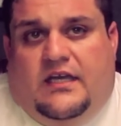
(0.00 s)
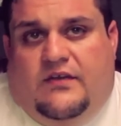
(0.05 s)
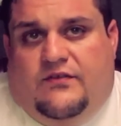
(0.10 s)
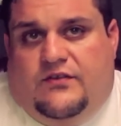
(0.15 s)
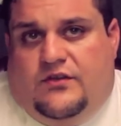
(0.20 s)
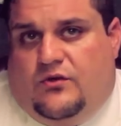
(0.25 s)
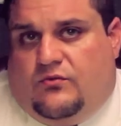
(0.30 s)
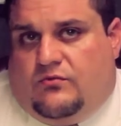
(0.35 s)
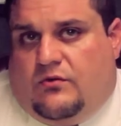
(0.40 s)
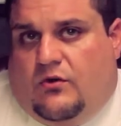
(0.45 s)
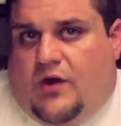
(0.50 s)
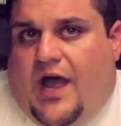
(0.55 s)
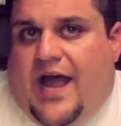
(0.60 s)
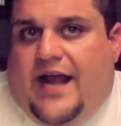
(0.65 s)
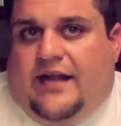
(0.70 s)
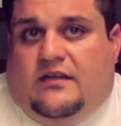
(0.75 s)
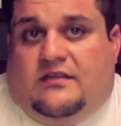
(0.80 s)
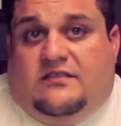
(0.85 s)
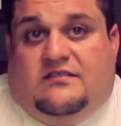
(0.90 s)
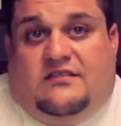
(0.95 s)
Even though Rhode
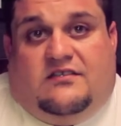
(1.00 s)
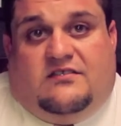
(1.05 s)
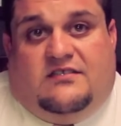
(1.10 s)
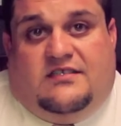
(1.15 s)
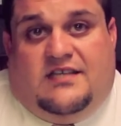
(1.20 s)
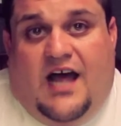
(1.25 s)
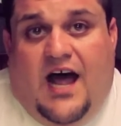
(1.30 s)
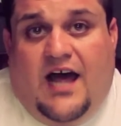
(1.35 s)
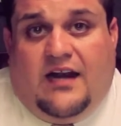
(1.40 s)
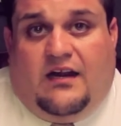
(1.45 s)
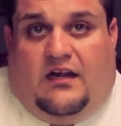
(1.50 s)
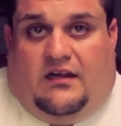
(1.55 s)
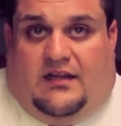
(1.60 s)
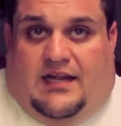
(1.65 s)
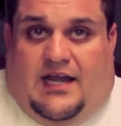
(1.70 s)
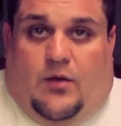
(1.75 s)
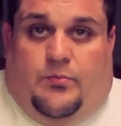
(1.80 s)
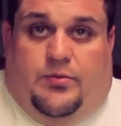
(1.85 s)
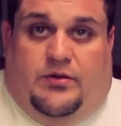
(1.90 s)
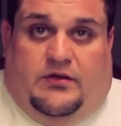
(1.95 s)
Island does not
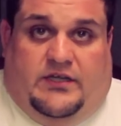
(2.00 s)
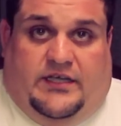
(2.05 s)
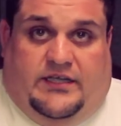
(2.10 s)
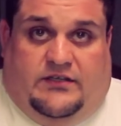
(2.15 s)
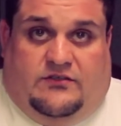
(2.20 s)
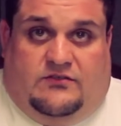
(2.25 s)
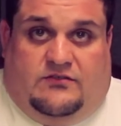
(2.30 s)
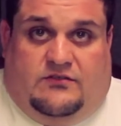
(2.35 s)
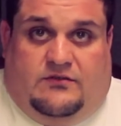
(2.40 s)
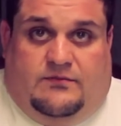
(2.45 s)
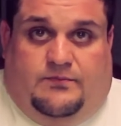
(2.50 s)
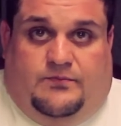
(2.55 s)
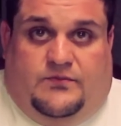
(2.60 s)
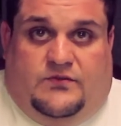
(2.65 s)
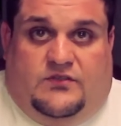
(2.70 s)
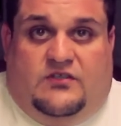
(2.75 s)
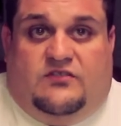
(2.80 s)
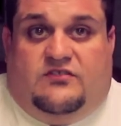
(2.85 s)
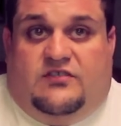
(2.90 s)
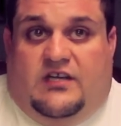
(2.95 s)
allow police
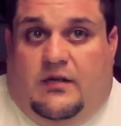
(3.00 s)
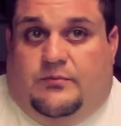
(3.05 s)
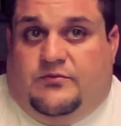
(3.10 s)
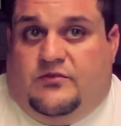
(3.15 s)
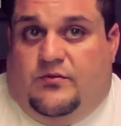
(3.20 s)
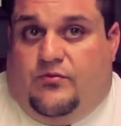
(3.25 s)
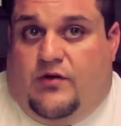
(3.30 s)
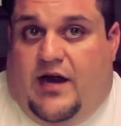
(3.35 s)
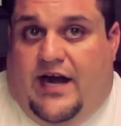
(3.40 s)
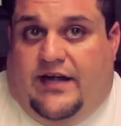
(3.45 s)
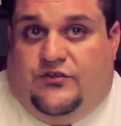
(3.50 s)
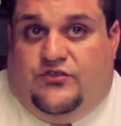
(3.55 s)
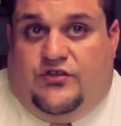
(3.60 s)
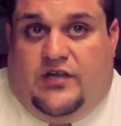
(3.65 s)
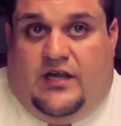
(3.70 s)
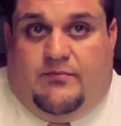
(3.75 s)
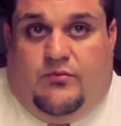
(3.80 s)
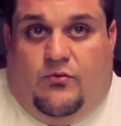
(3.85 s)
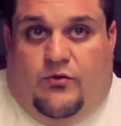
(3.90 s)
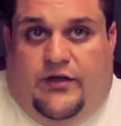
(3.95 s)
to set up sobriety
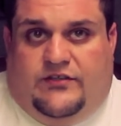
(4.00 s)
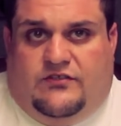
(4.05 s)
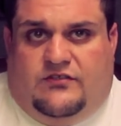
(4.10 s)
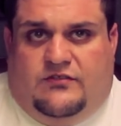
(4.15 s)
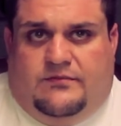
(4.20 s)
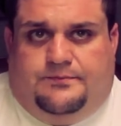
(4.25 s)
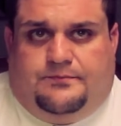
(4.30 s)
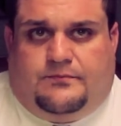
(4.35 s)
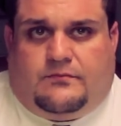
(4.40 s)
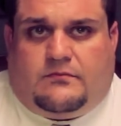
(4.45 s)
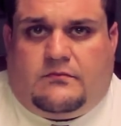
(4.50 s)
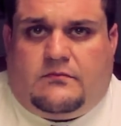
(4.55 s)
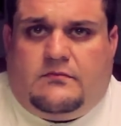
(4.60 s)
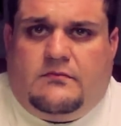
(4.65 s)
checkpoints,